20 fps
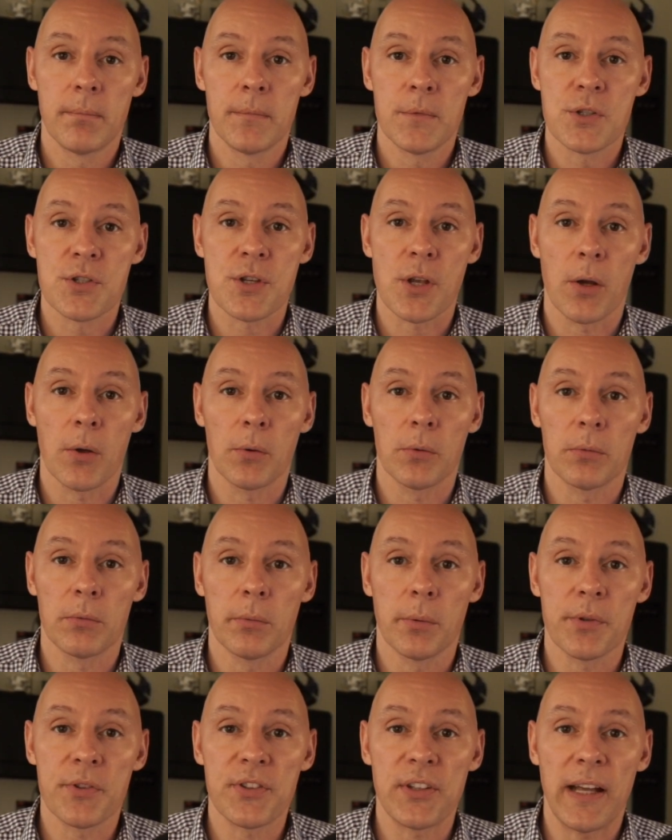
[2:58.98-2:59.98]
So
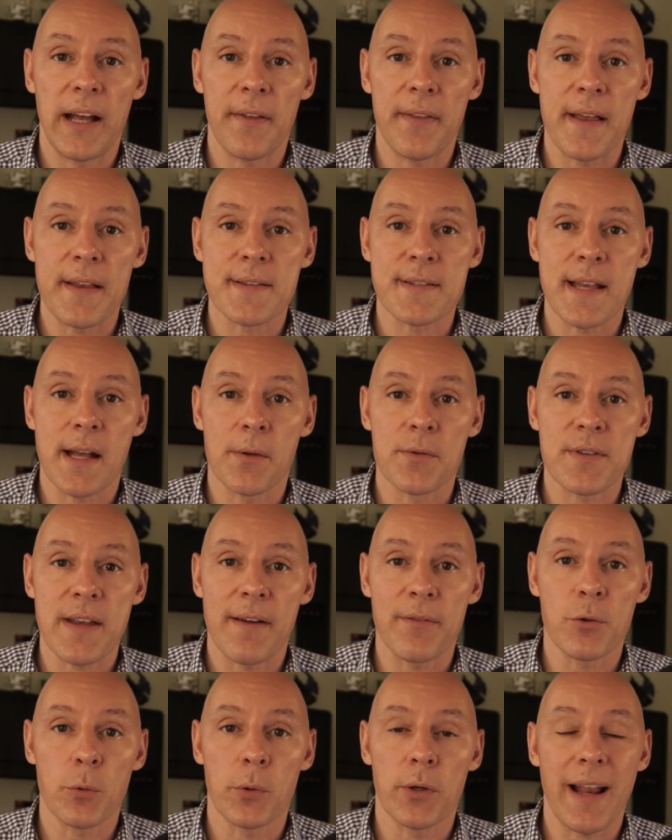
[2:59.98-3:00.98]
we'll see how that sounds
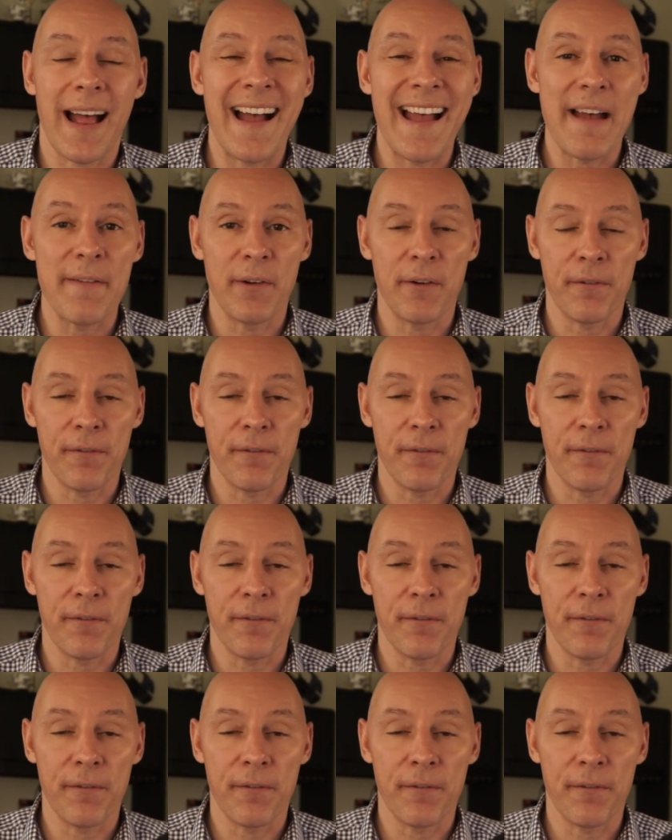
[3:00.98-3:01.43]
afterward. I have a